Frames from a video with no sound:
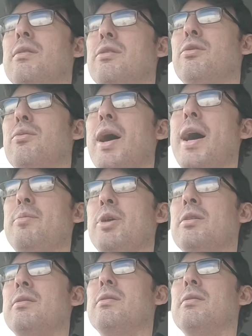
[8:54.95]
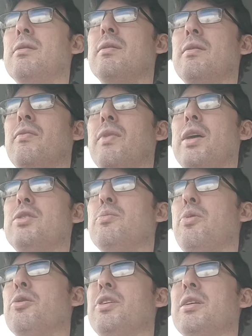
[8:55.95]
little rabbit, and you're
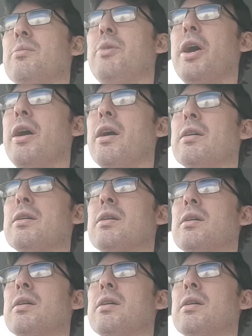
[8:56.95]
poking a bear,